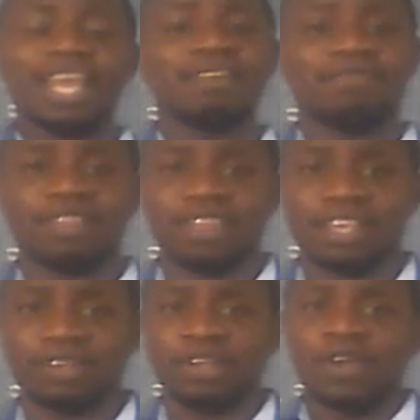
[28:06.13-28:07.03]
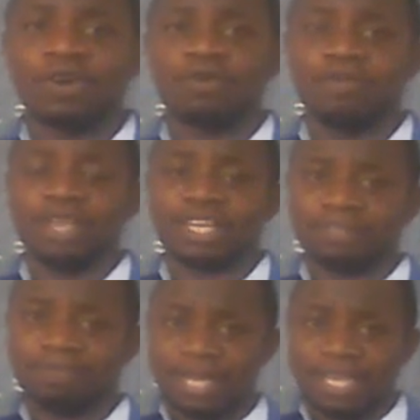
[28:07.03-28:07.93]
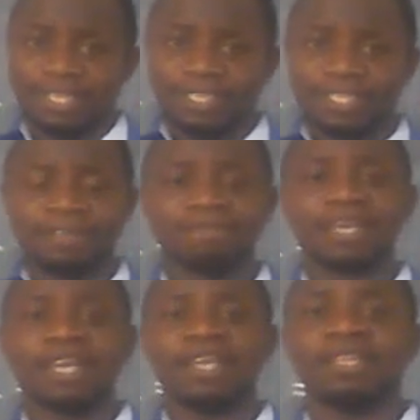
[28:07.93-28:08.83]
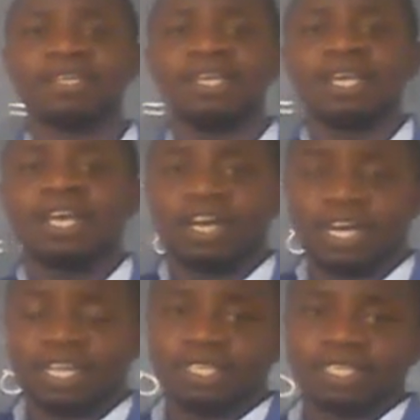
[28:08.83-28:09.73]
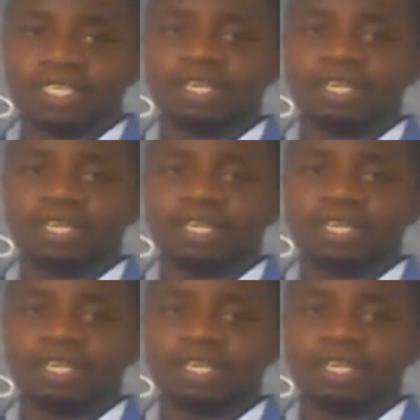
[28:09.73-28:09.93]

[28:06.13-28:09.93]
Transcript: Everything will be explained. And